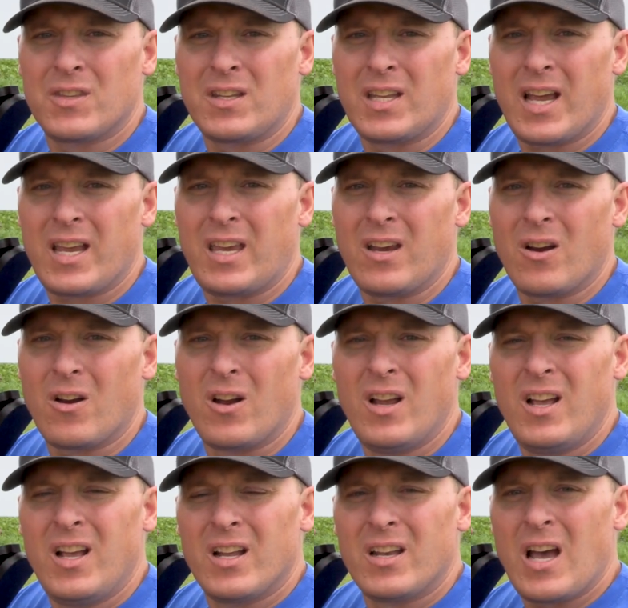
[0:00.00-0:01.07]
the deck here.
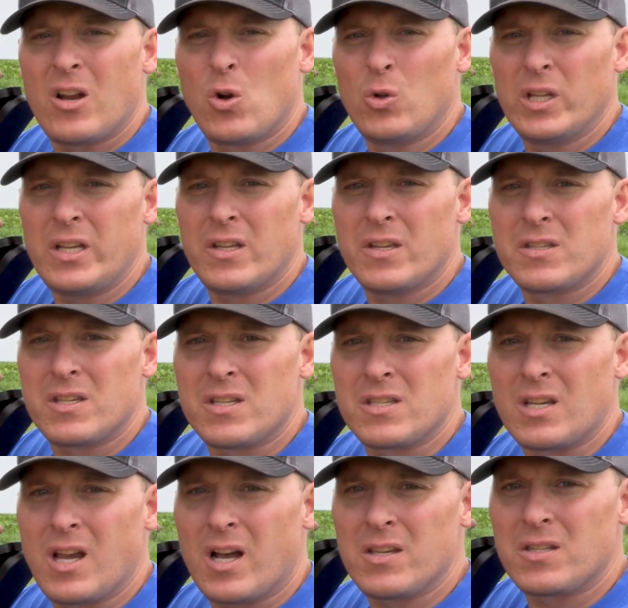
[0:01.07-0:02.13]
Not only does this
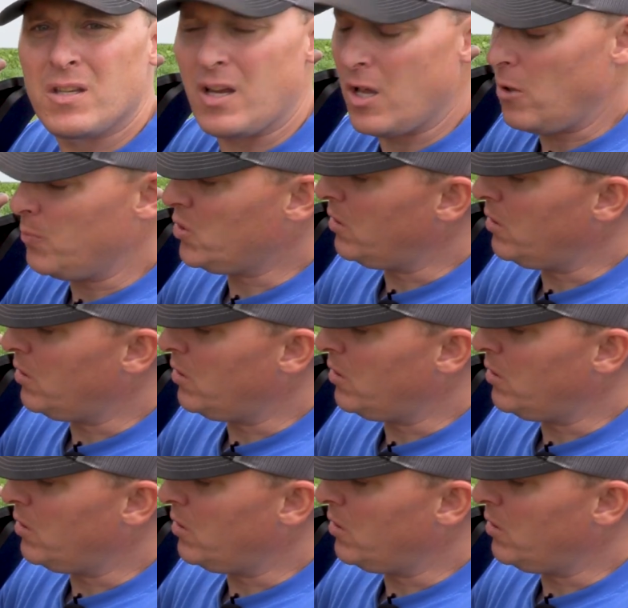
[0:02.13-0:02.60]
gusset help